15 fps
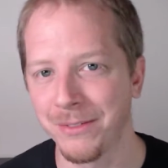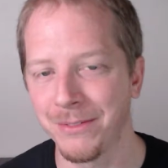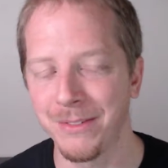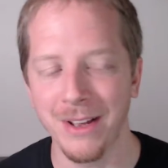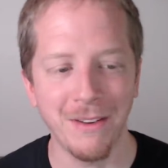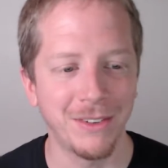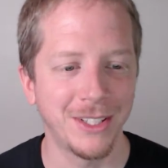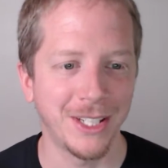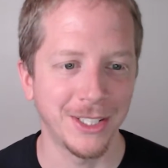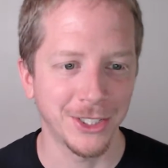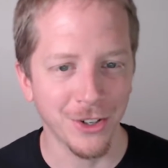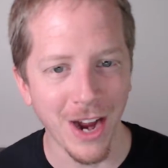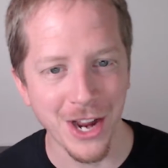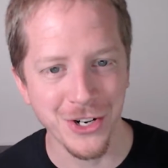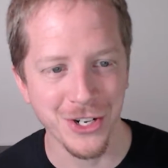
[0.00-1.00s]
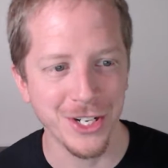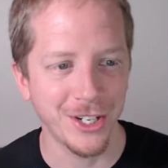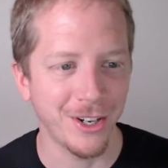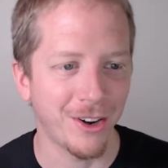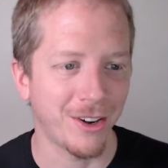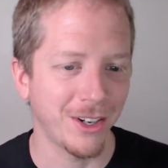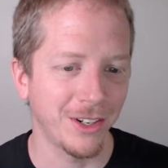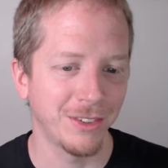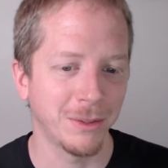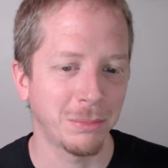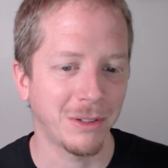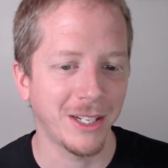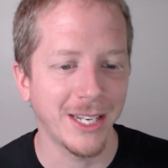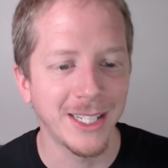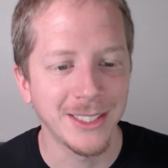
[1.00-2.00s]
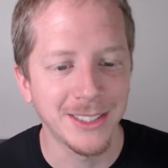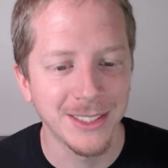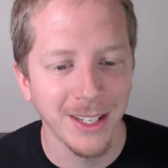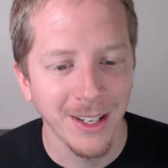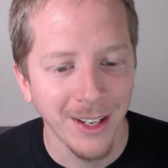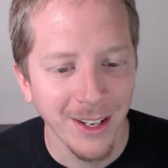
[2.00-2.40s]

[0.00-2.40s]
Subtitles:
everything's crashing all over the place.